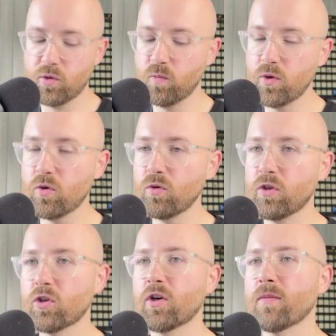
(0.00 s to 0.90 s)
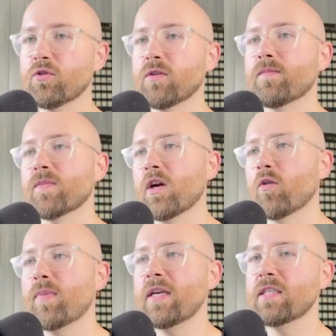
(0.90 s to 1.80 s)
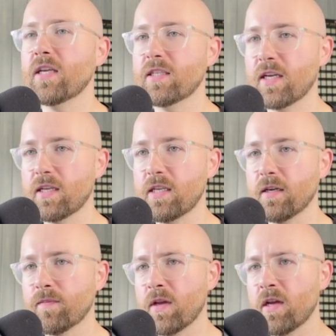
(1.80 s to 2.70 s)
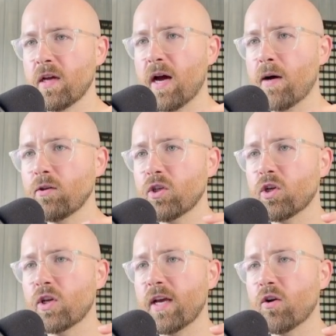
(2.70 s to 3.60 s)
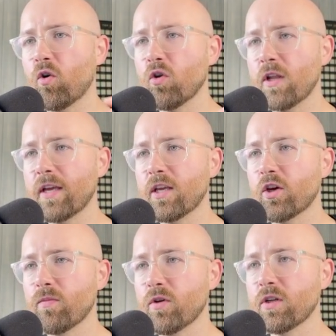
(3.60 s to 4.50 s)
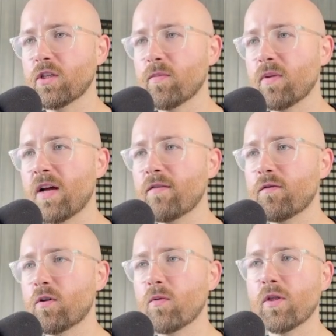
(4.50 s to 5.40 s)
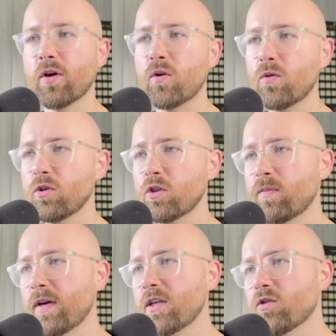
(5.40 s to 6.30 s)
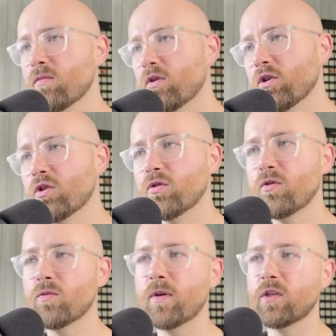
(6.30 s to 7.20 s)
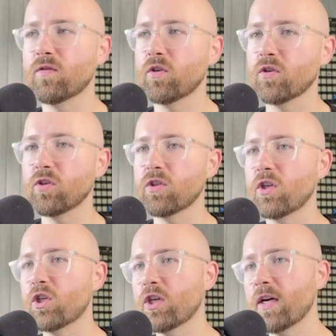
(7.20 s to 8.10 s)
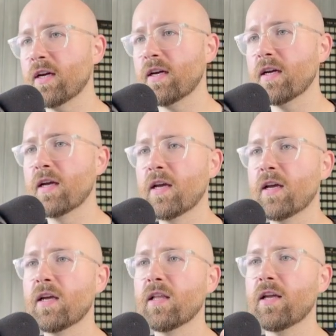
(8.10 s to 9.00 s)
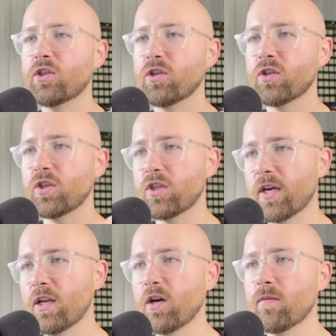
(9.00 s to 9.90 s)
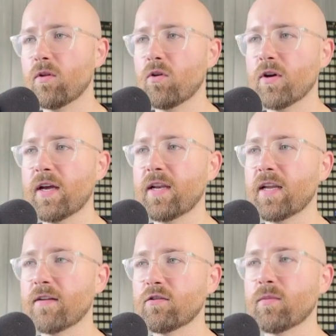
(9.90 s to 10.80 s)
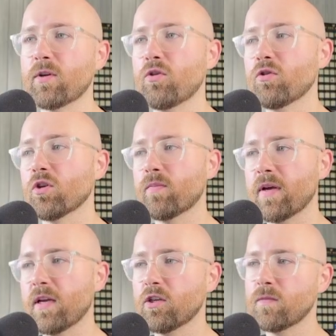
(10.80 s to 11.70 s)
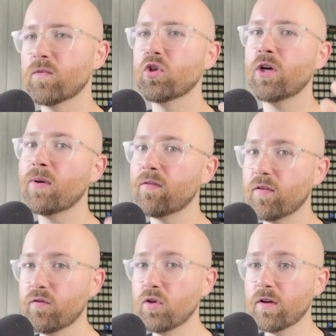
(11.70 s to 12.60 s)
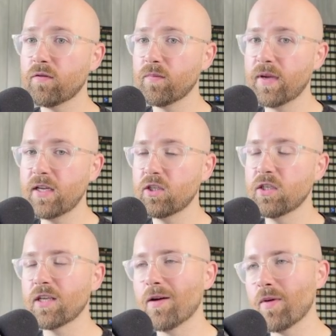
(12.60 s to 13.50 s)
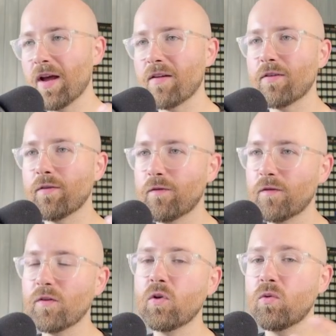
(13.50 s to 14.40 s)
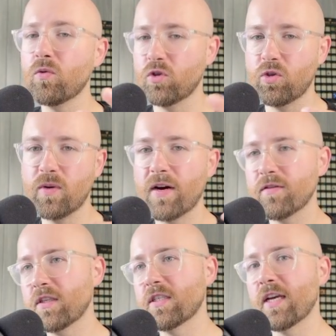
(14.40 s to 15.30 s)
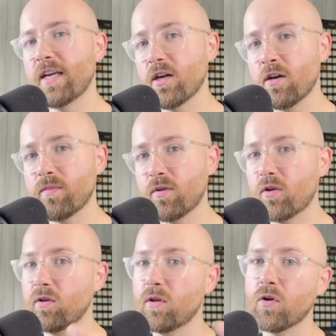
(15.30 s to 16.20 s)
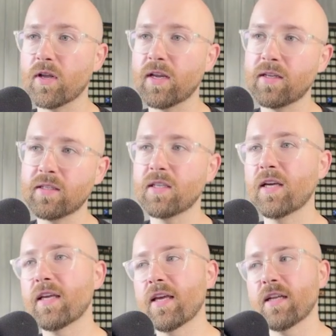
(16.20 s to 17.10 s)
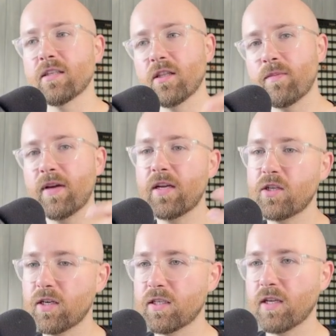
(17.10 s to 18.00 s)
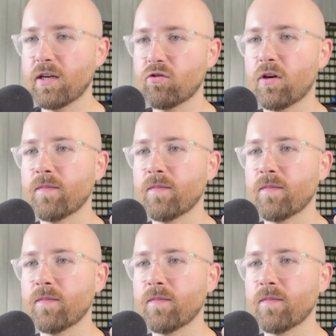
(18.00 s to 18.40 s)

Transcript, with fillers: We'll go description, and I'll paste this in here. I want to create an online community platform with a course page, modules, page for users to chat, lets users sign up, log in, and gives them a user page. So here we have a few different pages, and we have a flow, so you have to sign up or log in to then get to the page, etc.